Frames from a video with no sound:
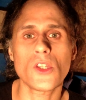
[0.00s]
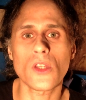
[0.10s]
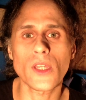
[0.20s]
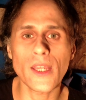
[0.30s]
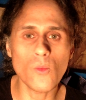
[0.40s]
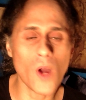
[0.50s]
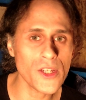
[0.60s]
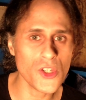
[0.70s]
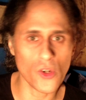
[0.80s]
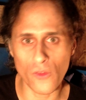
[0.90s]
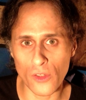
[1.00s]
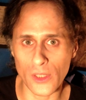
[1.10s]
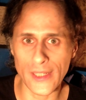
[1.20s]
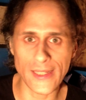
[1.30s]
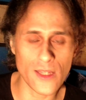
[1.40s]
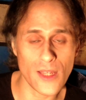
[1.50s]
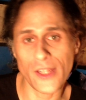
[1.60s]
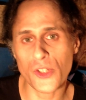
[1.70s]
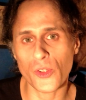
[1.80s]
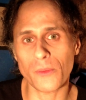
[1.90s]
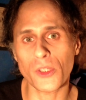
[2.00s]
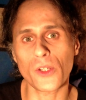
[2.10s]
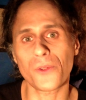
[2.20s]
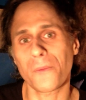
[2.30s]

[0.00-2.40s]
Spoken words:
the kid walks over, licking his ice cream cone.